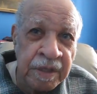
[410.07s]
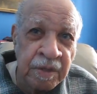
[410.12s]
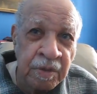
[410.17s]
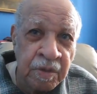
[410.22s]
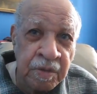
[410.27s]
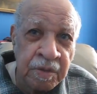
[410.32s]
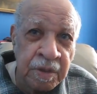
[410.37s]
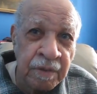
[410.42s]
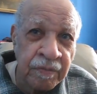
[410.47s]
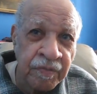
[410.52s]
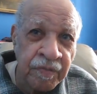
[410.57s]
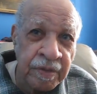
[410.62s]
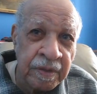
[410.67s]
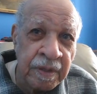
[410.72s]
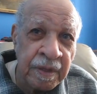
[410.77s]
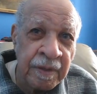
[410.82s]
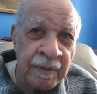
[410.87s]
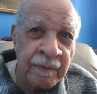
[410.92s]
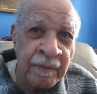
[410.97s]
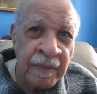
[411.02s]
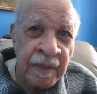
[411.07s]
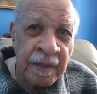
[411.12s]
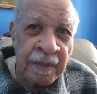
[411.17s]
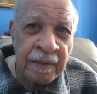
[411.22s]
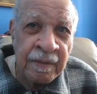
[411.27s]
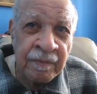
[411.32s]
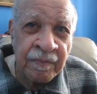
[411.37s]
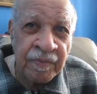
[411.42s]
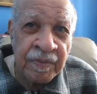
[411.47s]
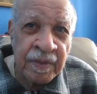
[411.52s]
no difference.
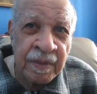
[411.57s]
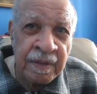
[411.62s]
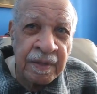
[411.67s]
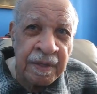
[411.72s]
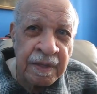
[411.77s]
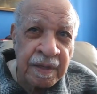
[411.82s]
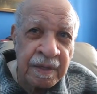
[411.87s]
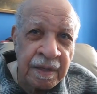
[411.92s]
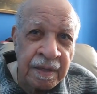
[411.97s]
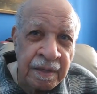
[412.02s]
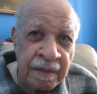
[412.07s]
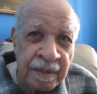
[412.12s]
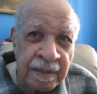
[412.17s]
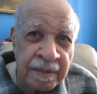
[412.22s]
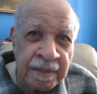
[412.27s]
And I